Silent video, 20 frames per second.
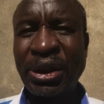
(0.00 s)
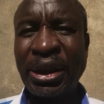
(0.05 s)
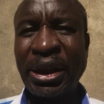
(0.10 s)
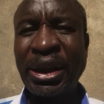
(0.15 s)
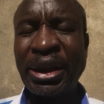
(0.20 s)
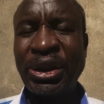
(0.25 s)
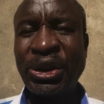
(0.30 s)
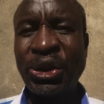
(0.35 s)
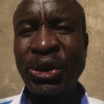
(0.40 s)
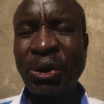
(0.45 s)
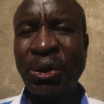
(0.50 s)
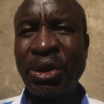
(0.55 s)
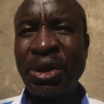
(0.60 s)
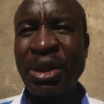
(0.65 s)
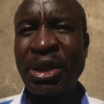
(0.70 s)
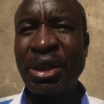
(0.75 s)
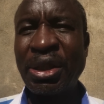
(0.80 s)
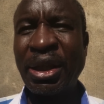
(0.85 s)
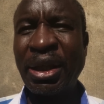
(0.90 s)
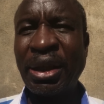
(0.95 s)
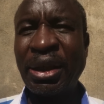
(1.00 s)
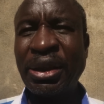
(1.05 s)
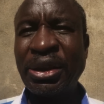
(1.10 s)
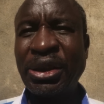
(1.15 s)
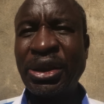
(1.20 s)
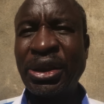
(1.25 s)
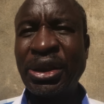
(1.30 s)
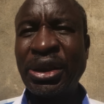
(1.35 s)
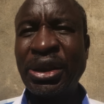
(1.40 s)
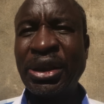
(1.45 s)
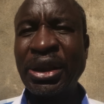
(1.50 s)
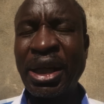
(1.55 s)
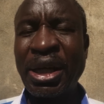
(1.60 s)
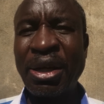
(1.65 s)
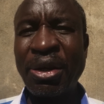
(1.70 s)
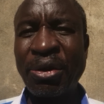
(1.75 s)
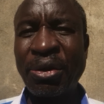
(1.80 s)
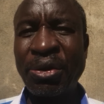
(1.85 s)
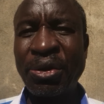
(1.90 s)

He joined the general